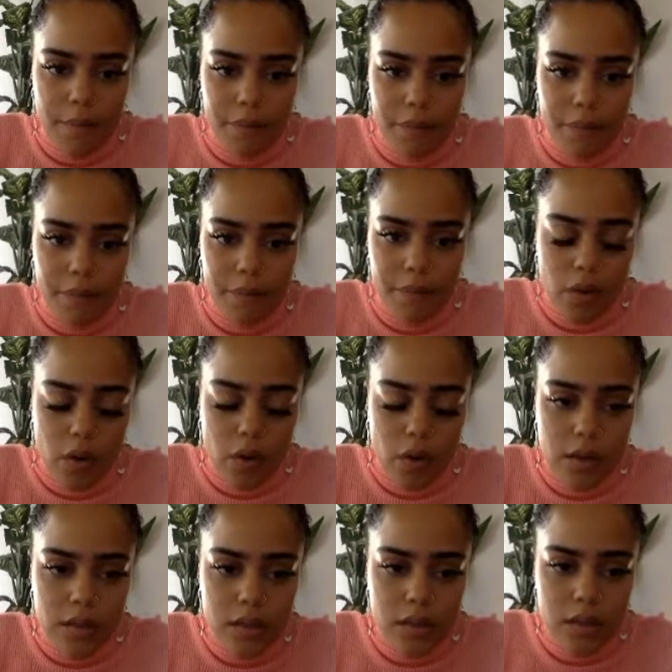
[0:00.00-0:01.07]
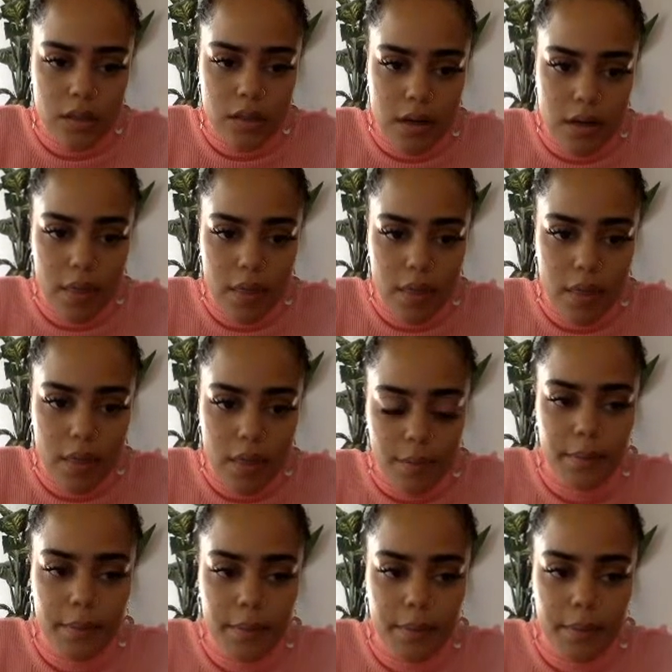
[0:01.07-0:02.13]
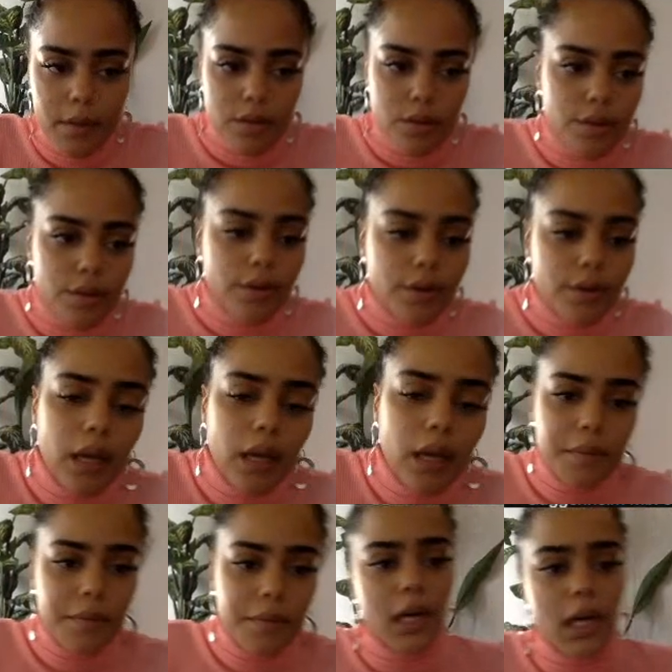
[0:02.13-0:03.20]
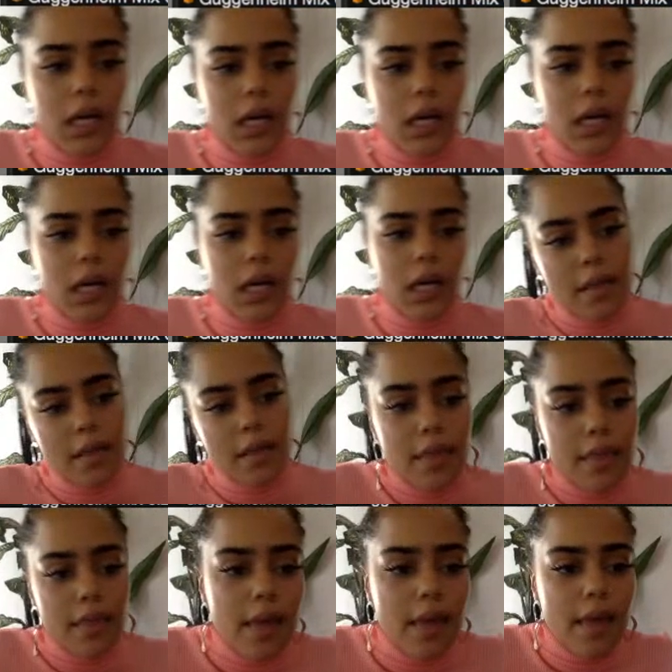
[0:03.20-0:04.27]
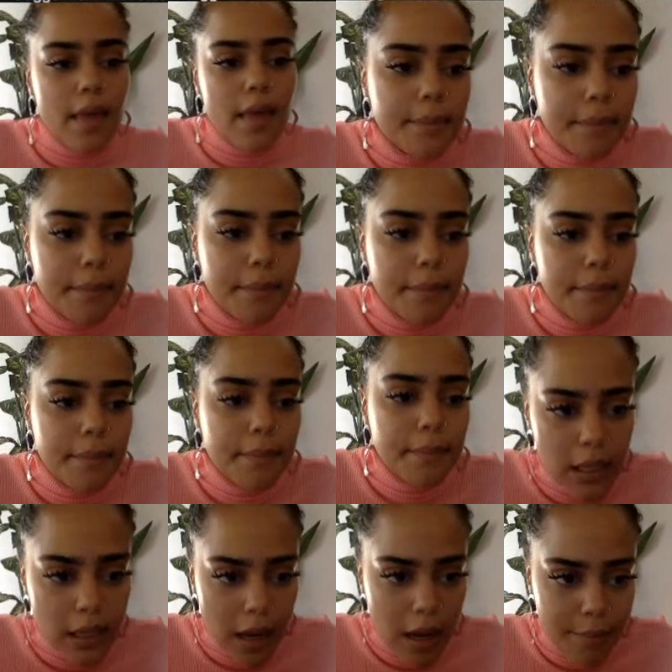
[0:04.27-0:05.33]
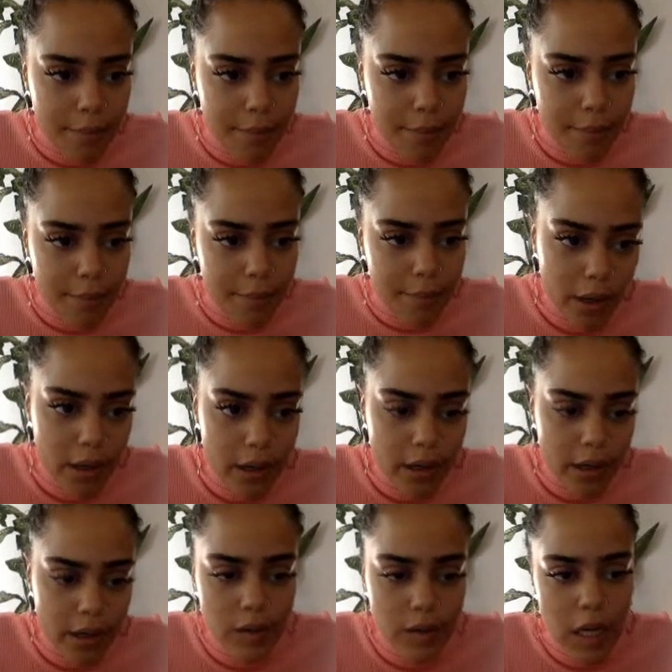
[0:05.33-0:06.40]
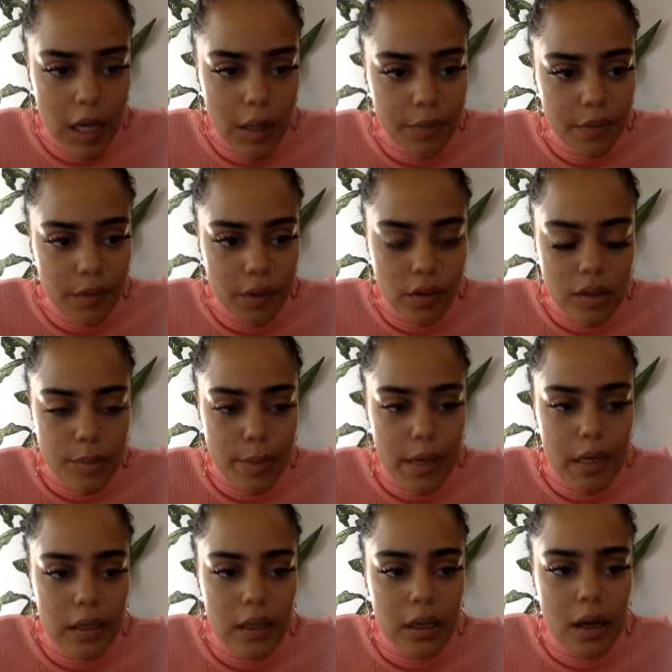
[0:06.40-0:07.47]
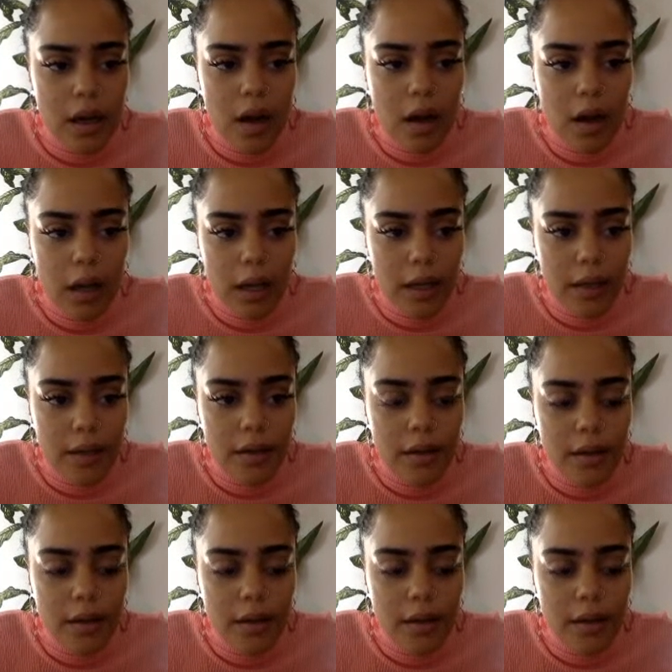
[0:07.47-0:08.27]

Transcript: There's also another way to build a crate that may or may not be more helpful depending on